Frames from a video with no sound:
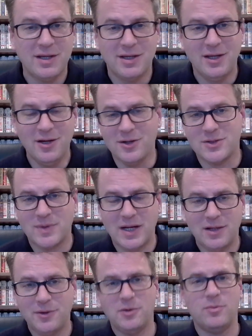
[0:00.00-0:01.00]
Years. We got
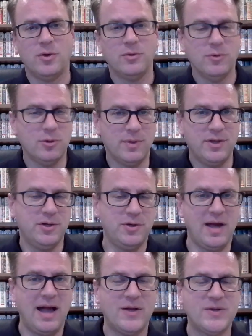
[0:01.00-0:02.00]
a little more room in the
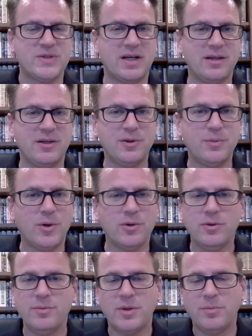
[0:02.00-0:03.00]
new house, so I got a little more
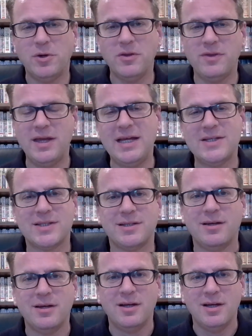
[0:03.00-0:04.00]
room to put things, and